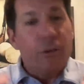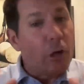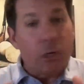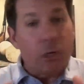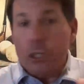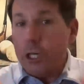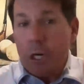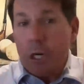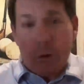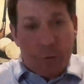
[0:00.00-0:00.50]

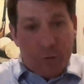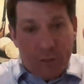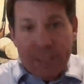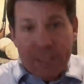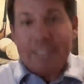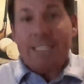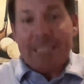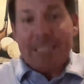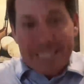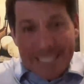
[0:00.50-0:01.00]
No.
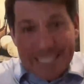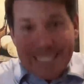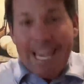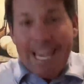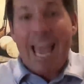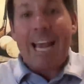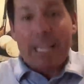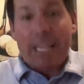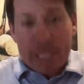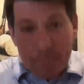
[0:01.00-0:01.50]
This is
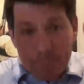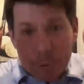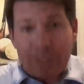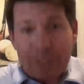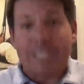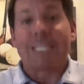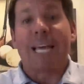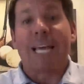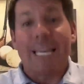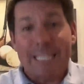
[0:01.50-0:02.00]
exactly
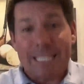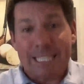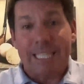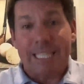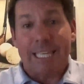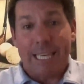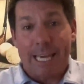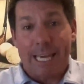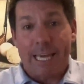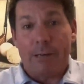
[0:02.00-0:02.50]

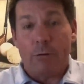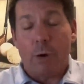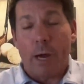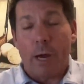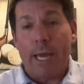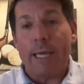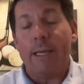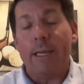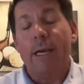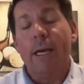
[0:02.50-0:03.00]
precisely it,
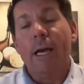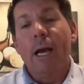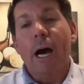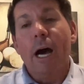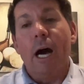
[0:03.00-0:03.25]
right?